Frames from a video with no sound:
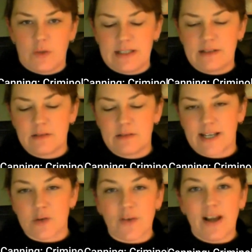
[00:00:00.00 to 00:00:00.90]
in
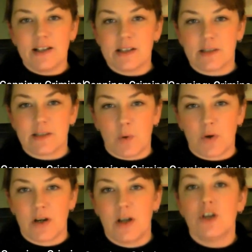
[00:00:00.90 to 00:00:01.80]
sexual violence support
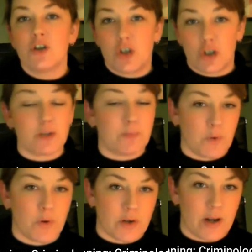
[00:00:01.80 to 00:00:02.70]
to
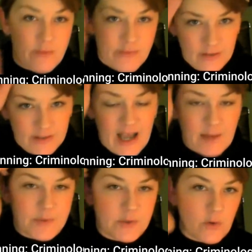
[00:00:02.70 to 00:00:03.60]
support and fill gaps